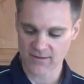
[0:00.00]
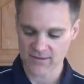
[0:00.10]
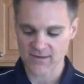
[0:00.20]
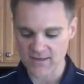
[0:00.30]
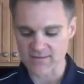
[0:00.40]

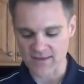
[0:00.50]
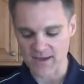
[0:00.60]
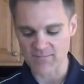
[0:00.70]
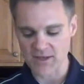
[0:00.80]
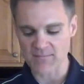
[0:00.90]
key thing
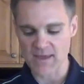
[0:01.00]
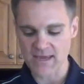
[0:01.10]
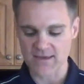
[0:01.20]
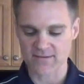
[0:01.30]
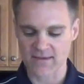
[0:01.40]
I'm going to
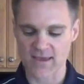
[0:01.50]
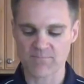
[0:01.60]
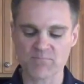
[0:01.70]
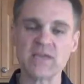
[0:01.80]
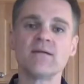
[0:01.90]
make is a
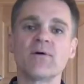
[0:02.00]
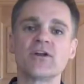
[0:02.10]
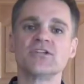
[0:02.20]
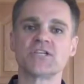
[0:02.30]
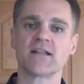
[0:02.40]
peanut
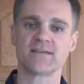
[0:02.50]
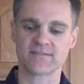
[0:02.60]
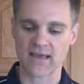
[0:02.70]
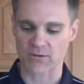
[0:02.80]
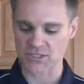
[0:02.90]
butter and jelly
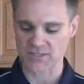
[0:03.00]
sandwich,